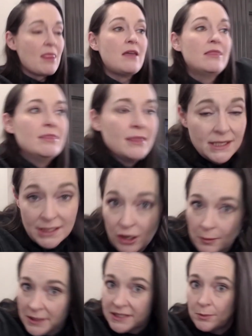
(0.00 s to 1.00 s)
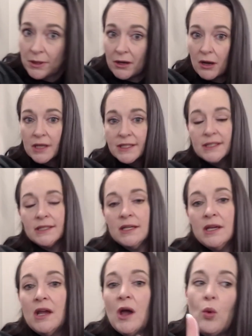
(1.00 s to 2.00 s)
Let's talk about some of the costs.
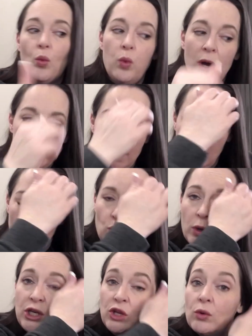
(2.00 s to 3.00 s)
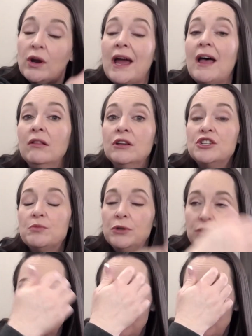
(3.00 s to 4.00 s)
One, when you are
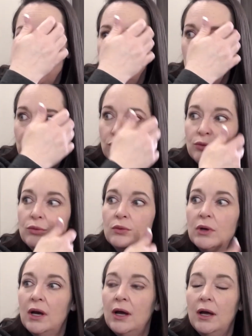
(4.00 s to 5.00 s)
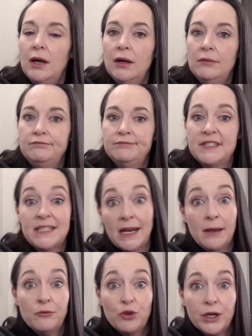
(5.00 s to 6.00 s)
eligible to sign
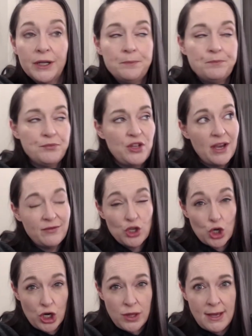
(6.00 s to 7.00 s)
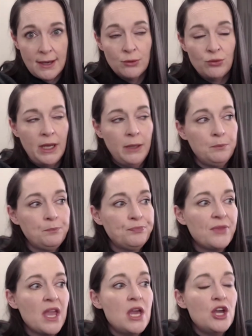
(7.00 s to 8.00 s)
up for it, you have to earn that, right?
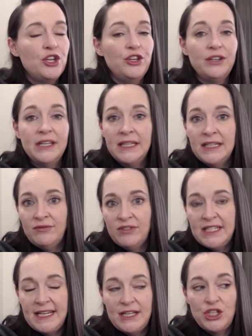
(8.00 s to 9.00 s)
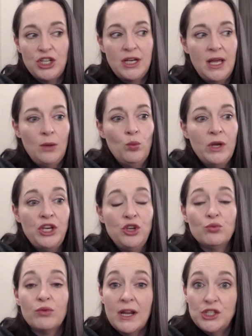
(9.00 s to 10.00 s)
You'll get an invitation. And when you
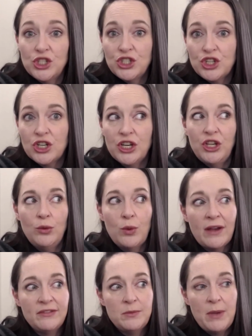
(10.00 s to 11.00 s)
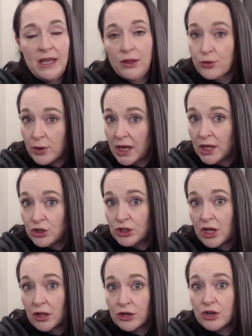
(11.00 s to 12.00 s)
register, you have to pay a
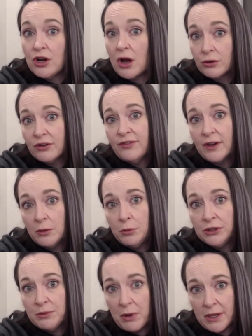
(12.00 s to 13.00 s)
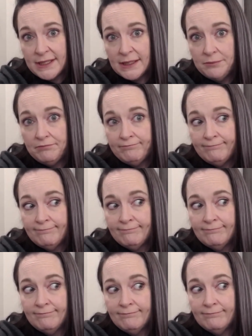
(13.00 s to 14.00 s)
$300 non-refundable deposit.
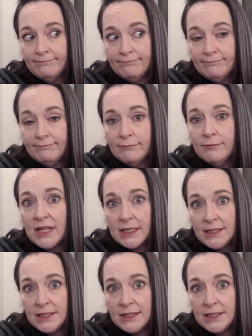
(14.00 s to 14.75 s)
That's